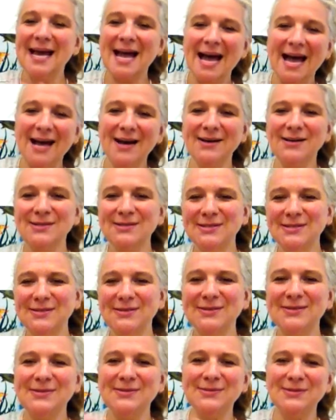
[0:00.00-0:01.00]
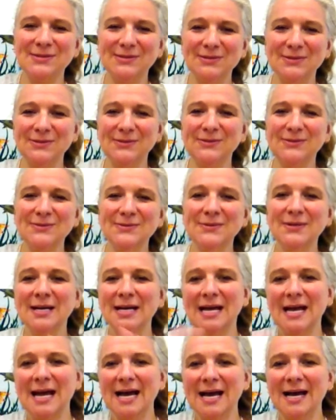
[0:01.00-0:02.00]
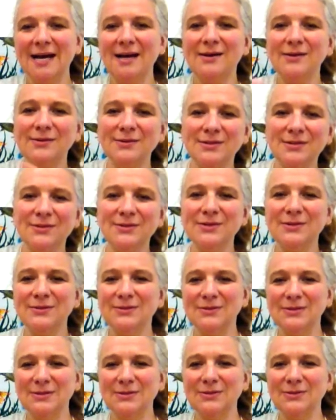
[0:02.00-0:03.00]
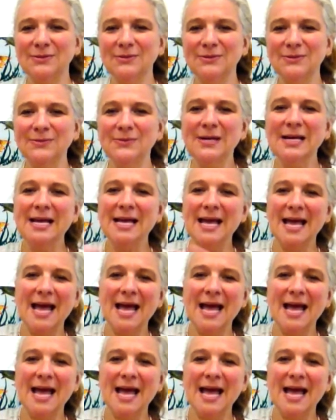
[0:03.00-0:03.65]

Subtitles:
How do you do? How do you do?